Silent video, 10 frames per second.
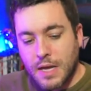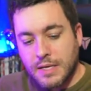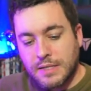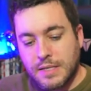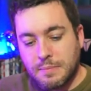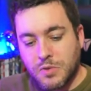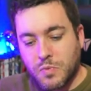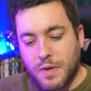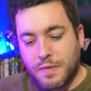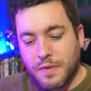it seems
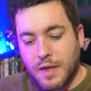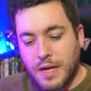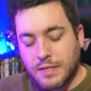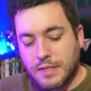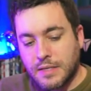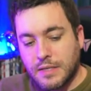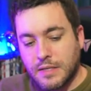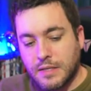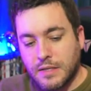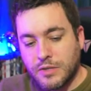with
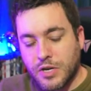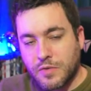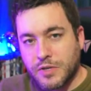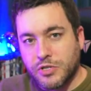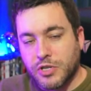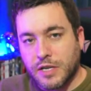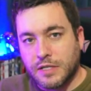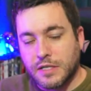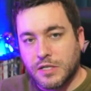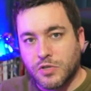SD Generation
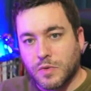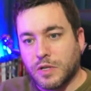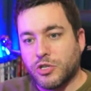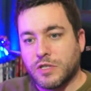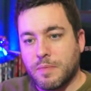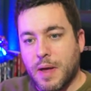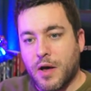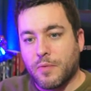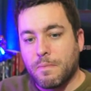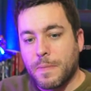Genesis is really just
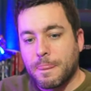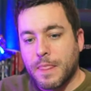about